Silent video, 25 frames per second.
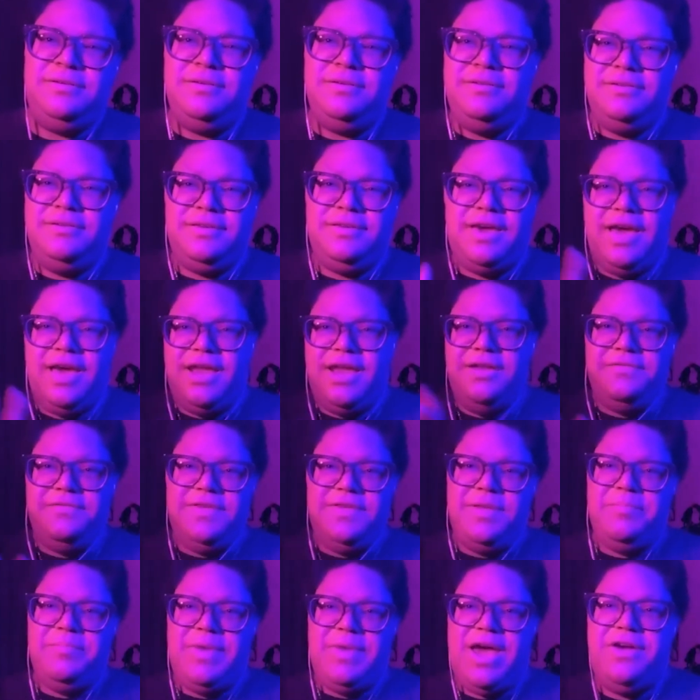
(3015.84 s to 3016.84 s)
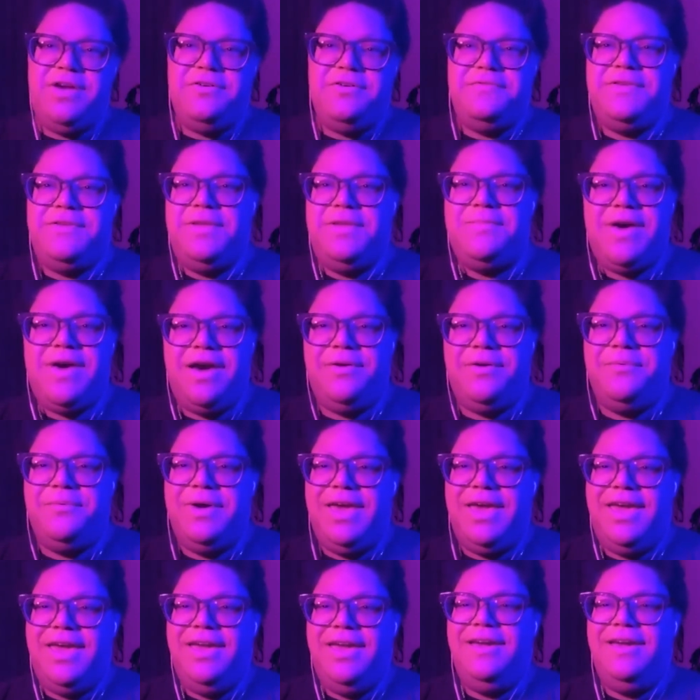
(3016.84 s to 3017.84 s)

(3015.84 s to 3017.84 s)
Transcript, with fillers: kind of in a biofeedback way